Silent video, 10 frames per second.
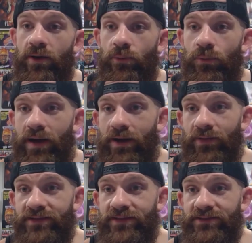Wow,
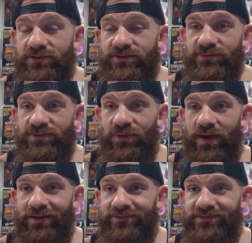that's awesome. So
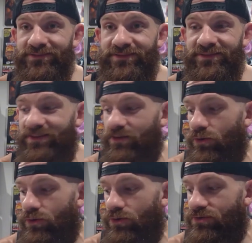at
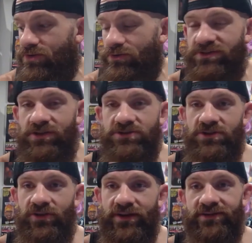such a
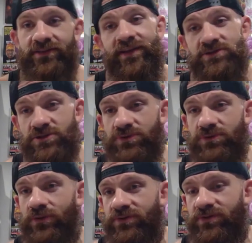young age, and that's true.
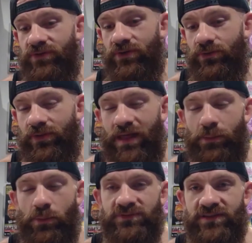Those, a lot of
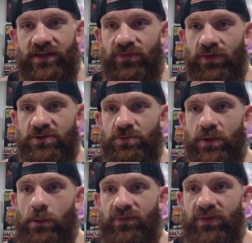people say as far as
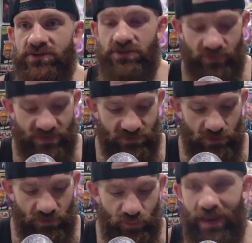being a professional wrestler, you
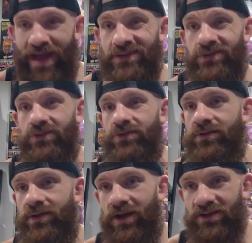have to be an actor,
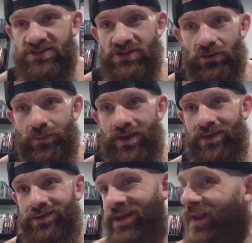a
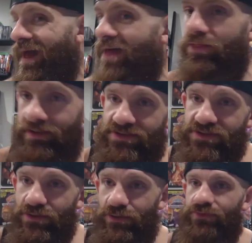stuntman, and an athlete.
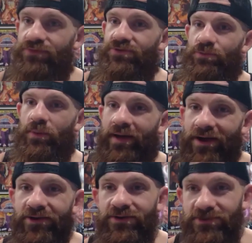So to
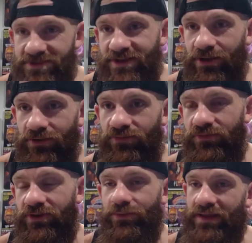prepare yourself,
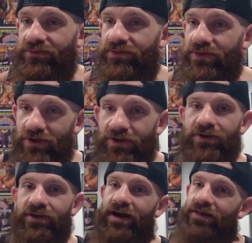even
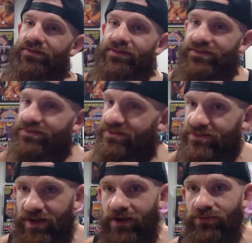younger, I think that's
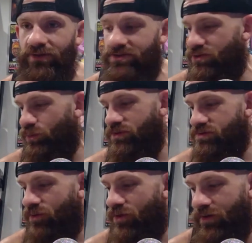really super
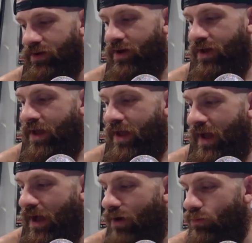smart.
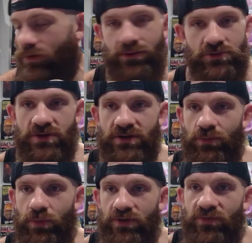How were you treated
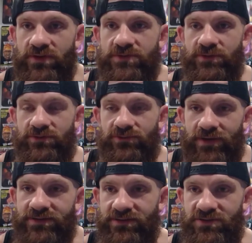when you first went to
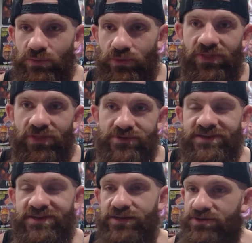wrestling school,
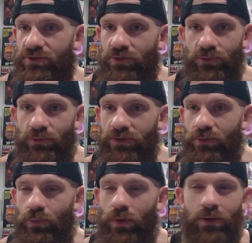13 years old? Were you
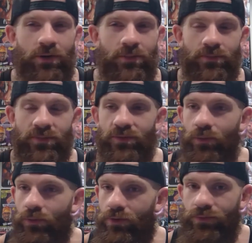welcomed,
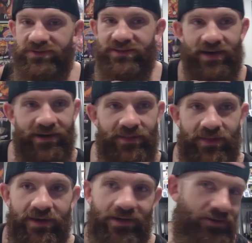or was it kind of
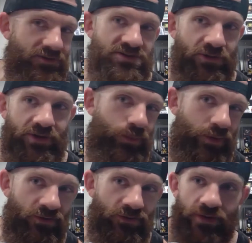like, oh, she's only going to be
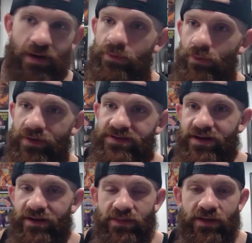here for a couple of weeks
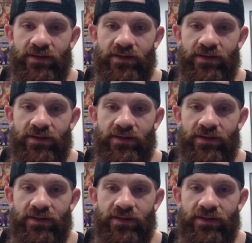kind of thing?